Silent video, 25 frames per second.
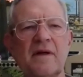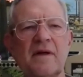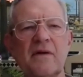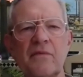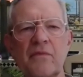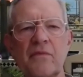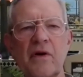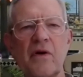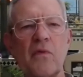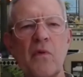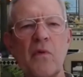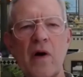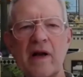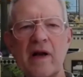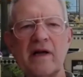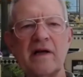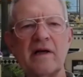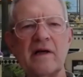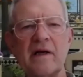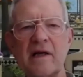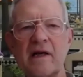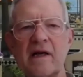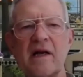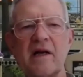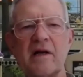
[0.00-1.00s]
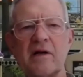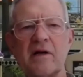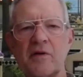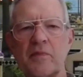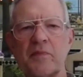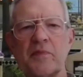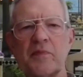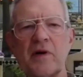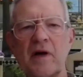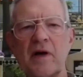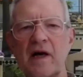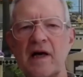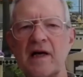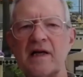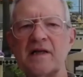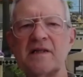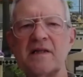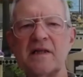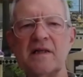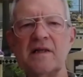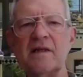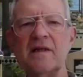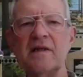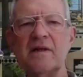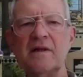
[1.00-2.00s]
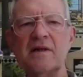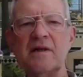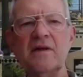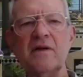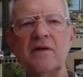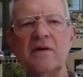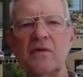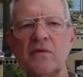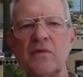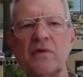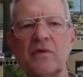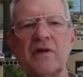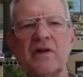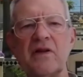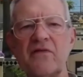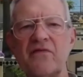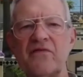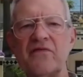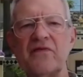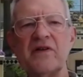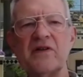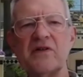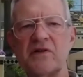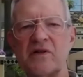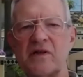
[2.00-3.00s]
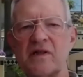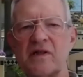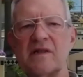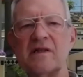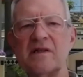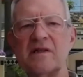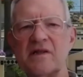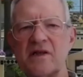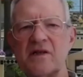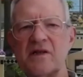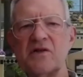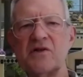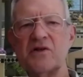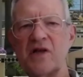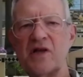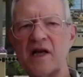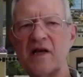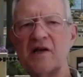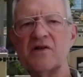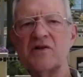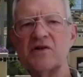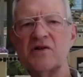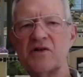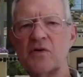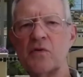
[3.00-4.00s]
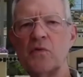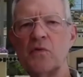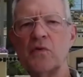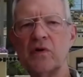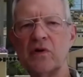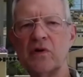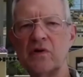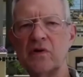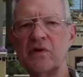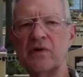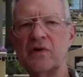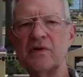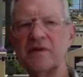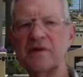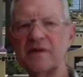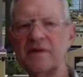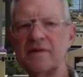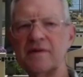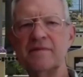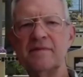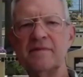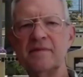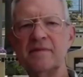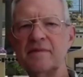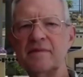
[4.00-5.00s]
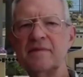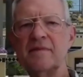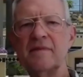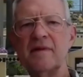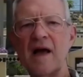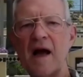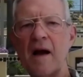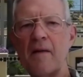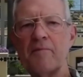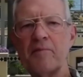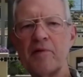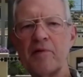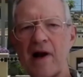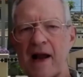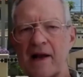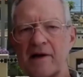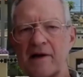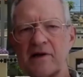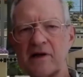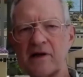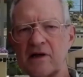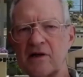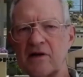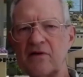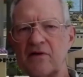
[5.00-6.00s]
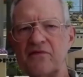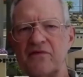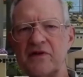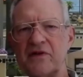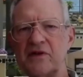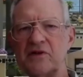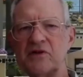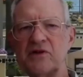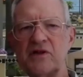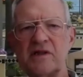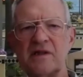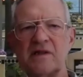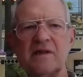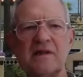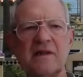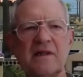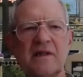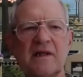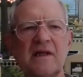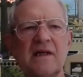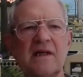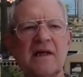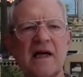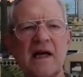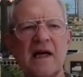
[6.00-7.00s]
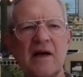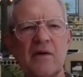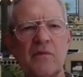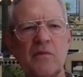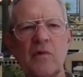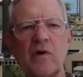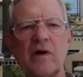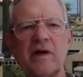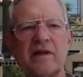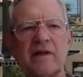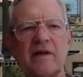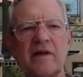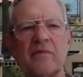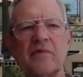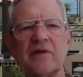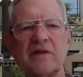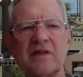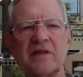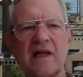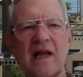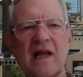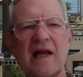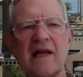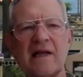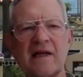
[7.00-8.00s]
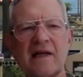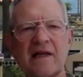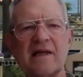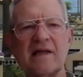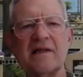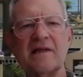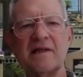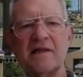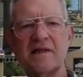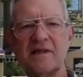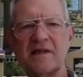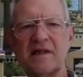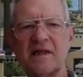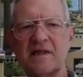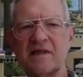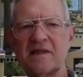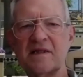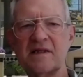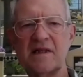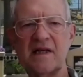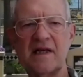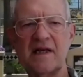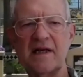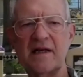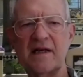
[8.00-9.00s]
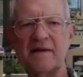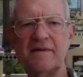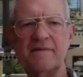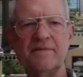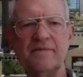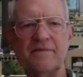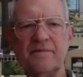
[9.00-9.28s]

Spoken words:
We wanted an enterprise with a vision to change the world, a practical vision and one that was likely to succeed.